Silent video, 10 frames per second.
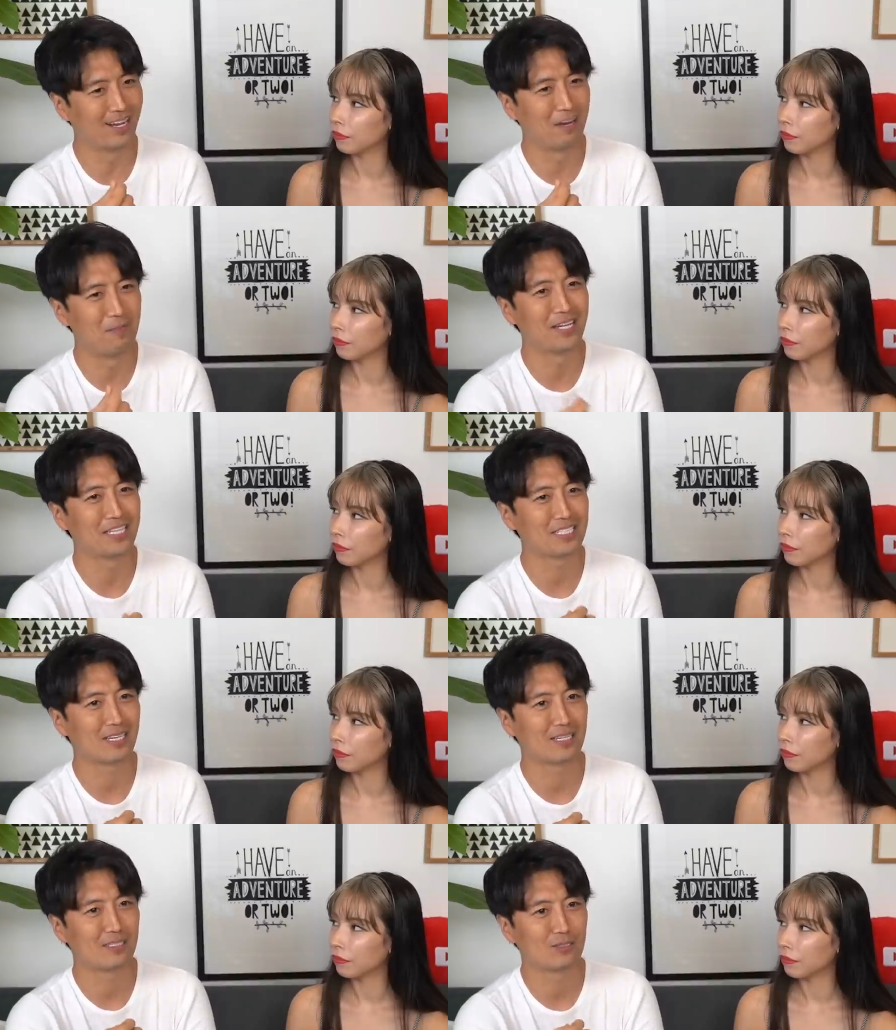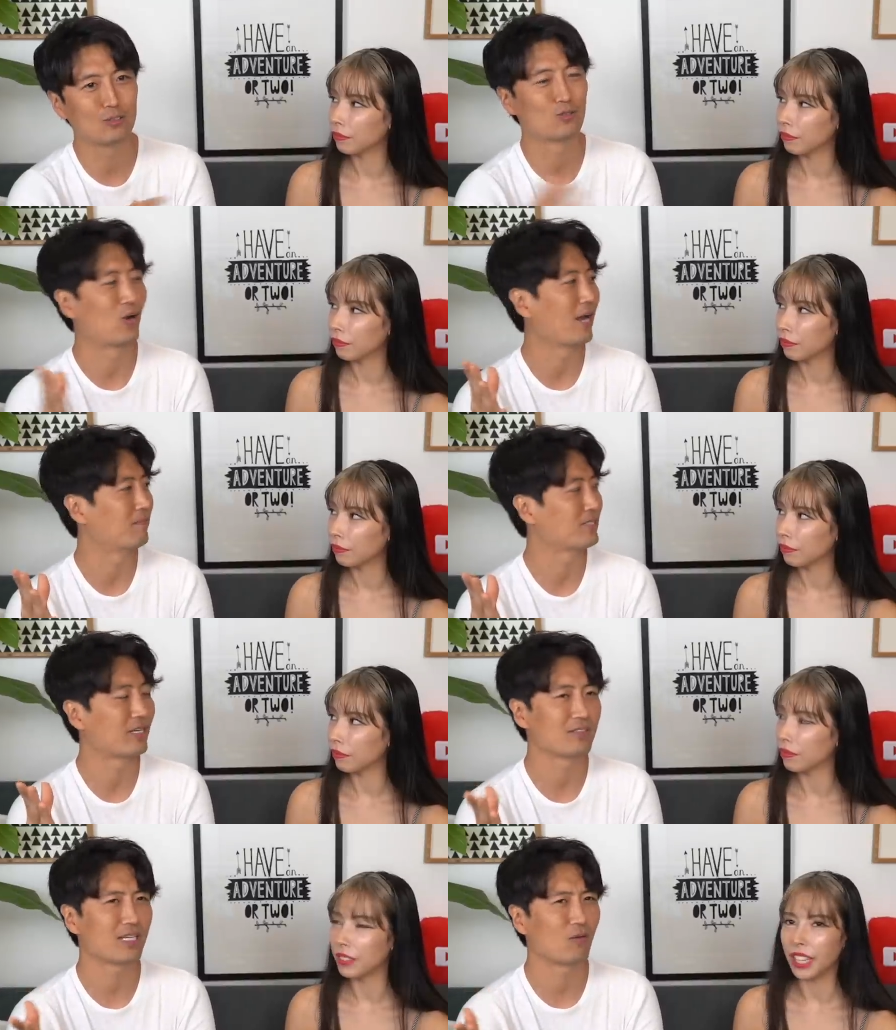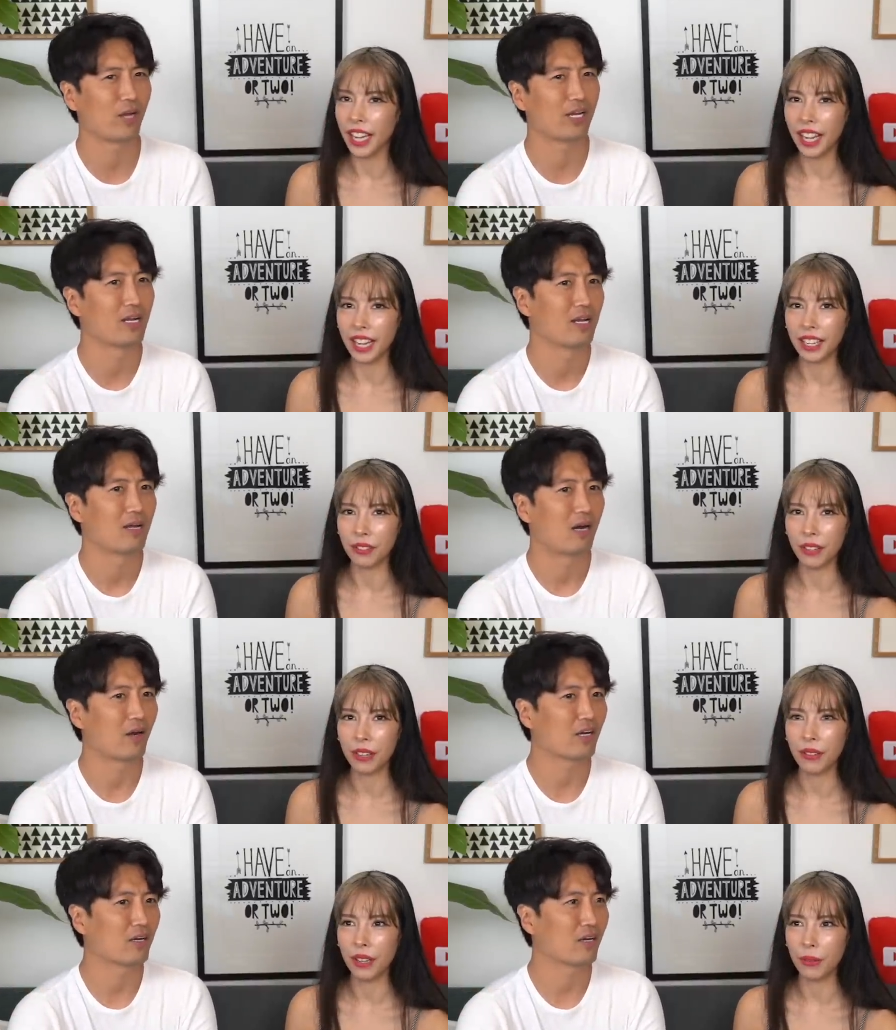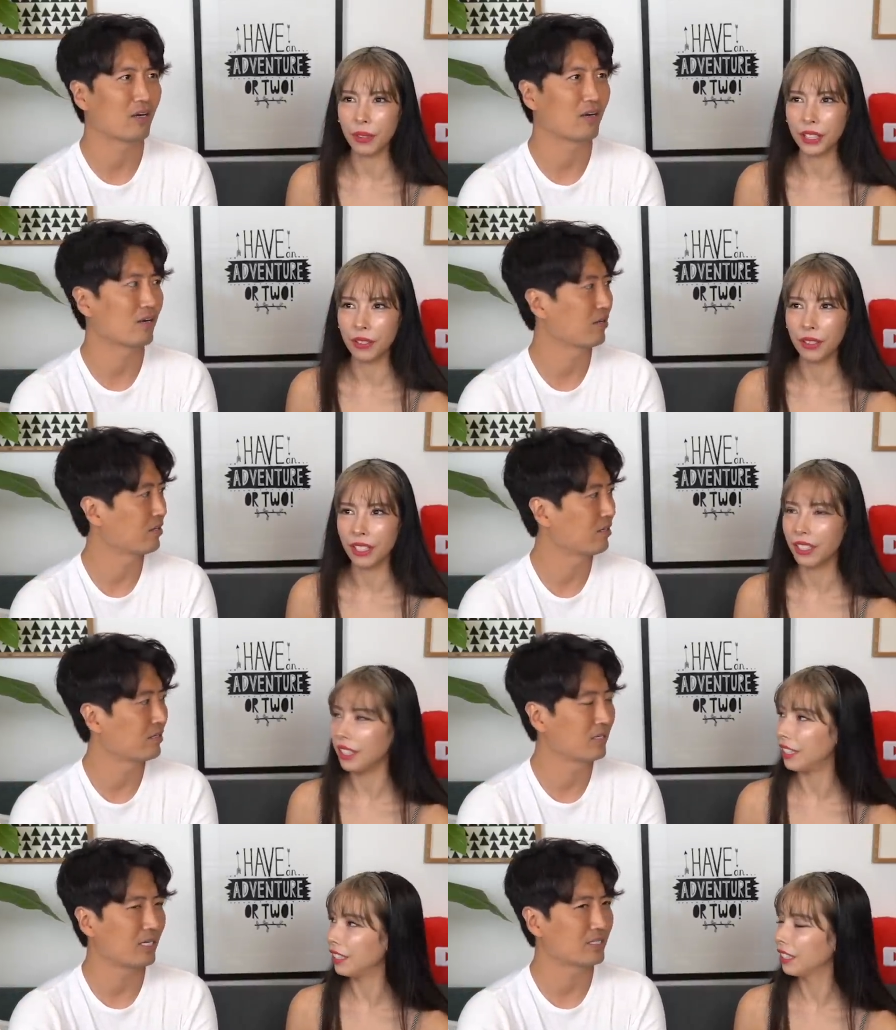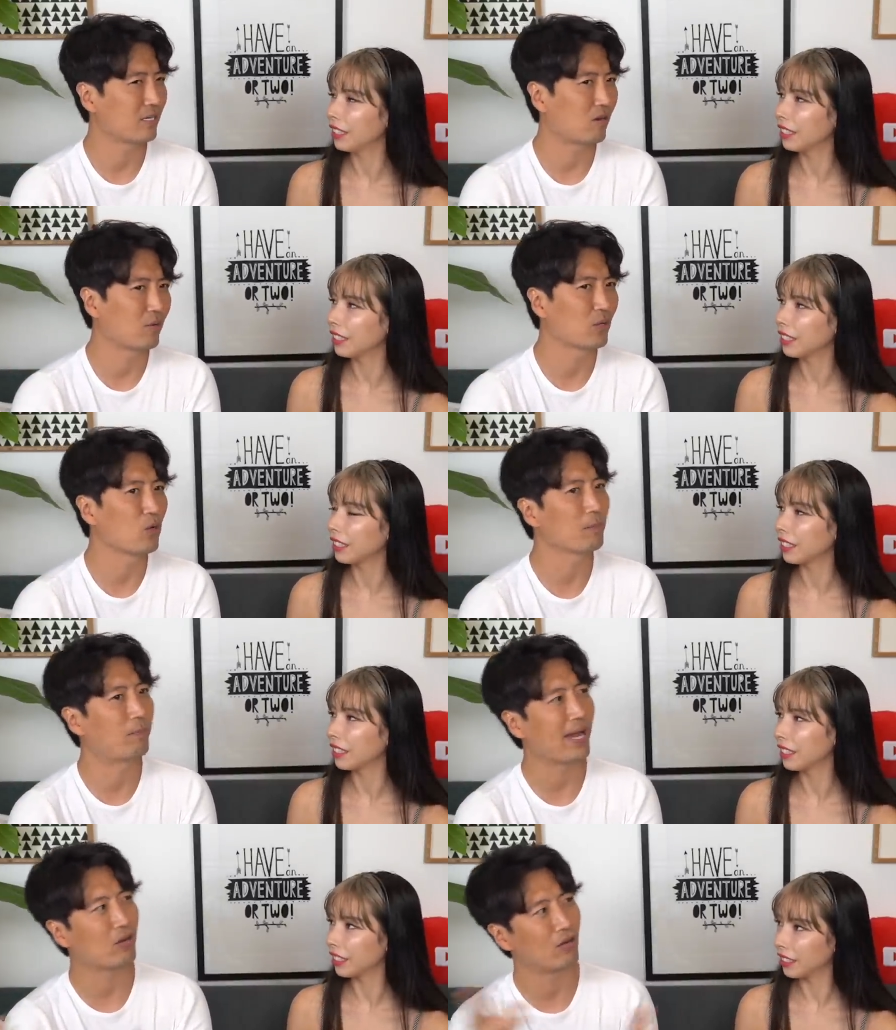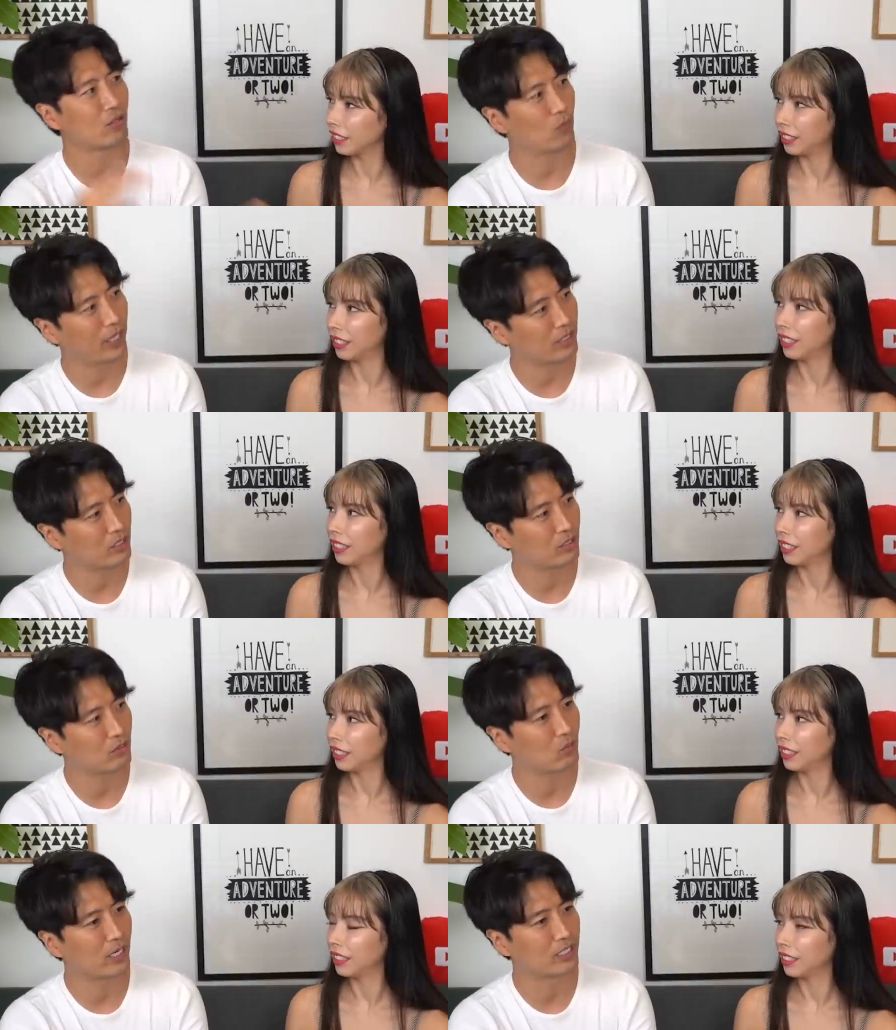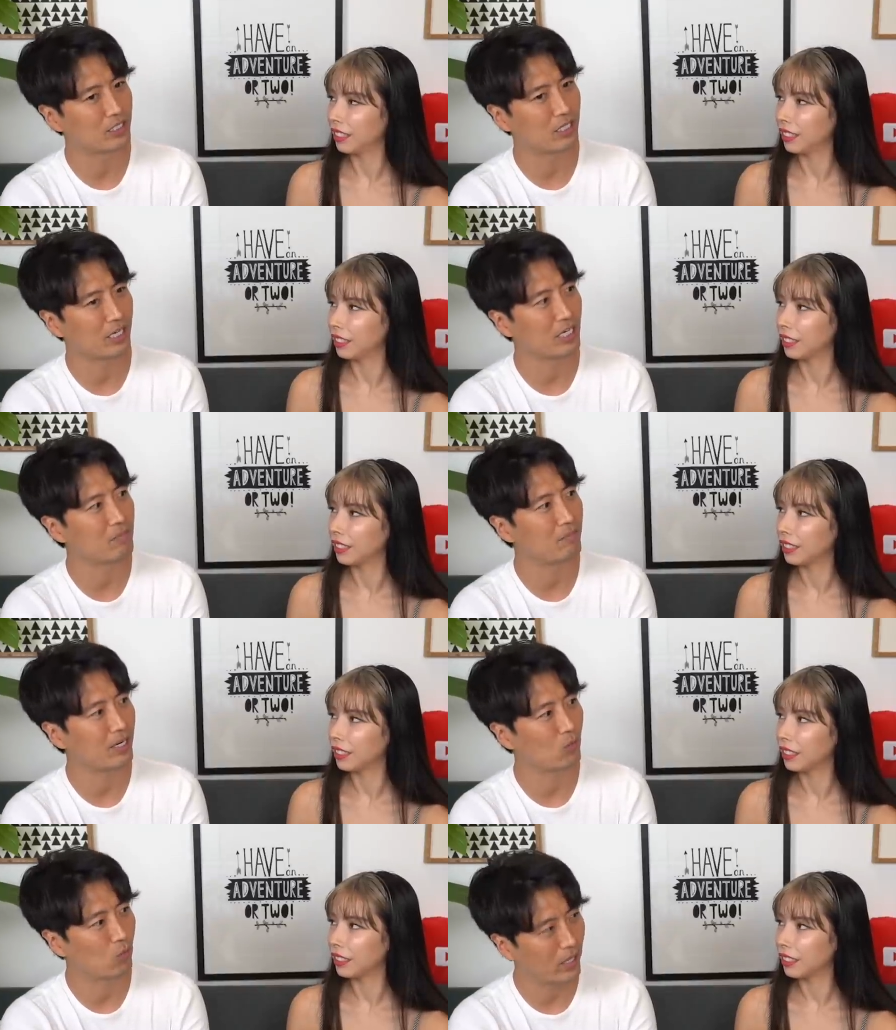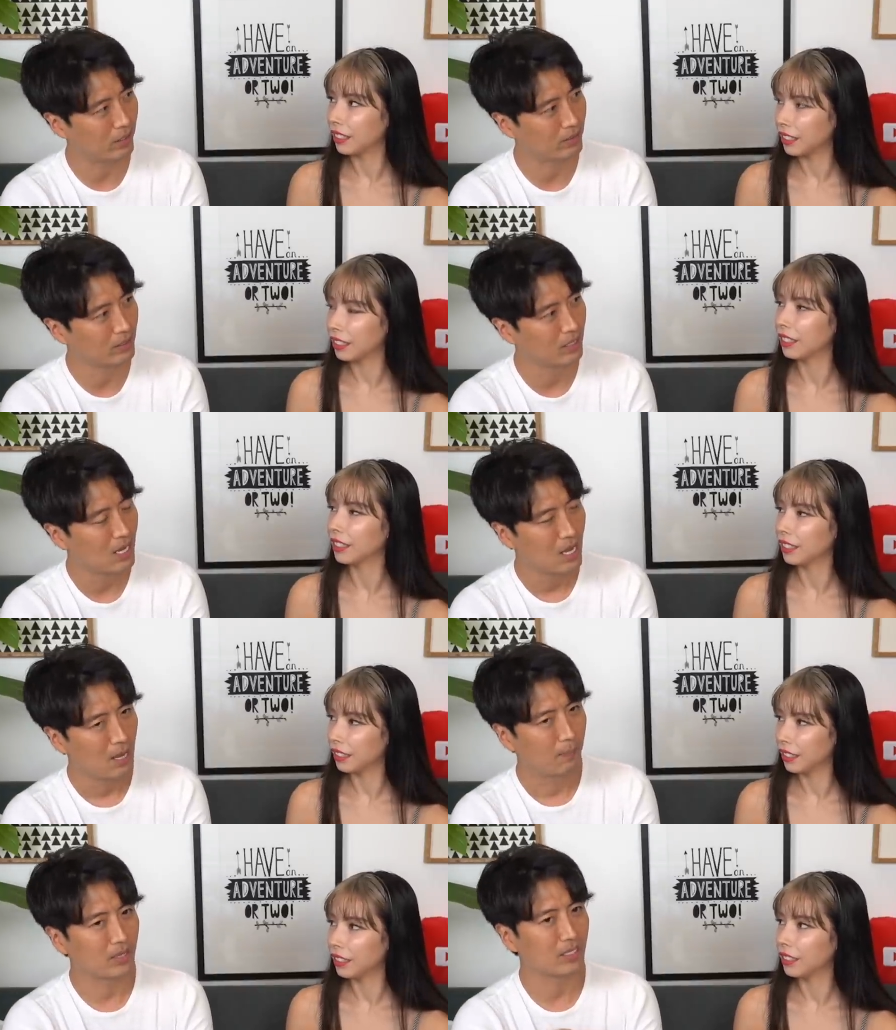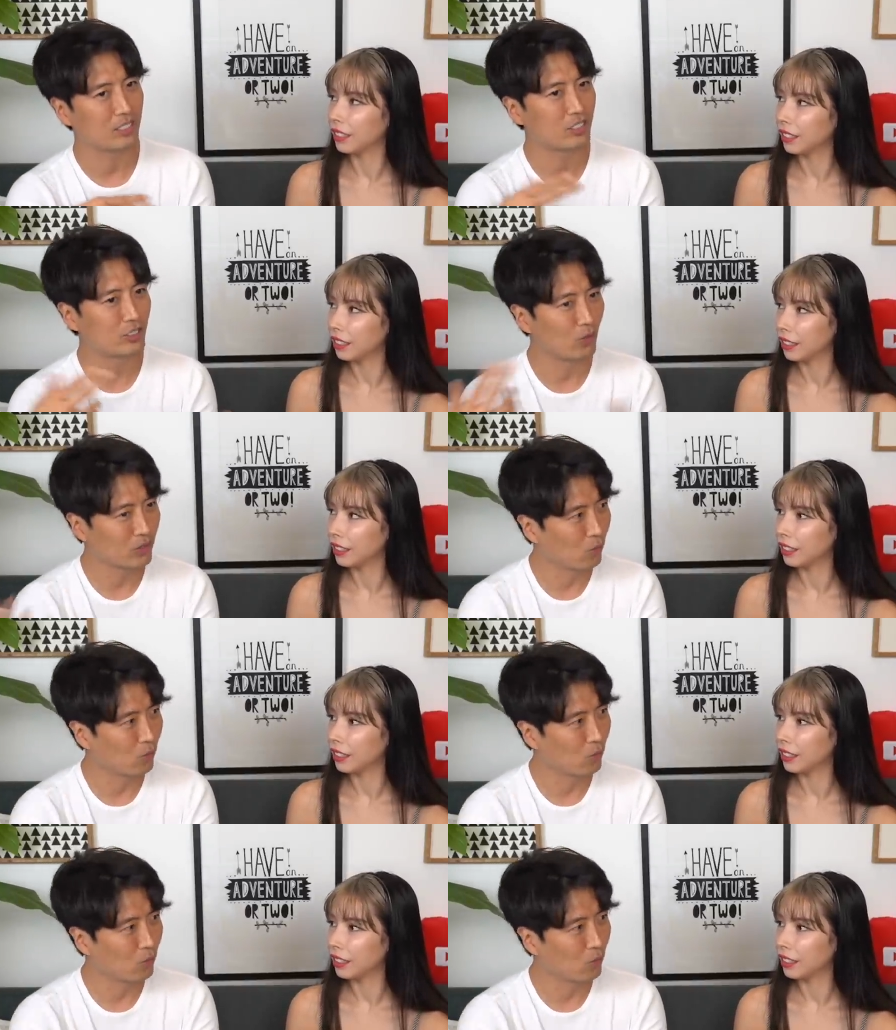Speaker 1: Amelia's like, "Who's Ram?" So I was like, "Wait, yeah, right away,
Speaker 2: what's going on?" Yeah, it's
Speaker 1: like, "Are we going back all the way to where she got eaten by the whale?" But then it showed the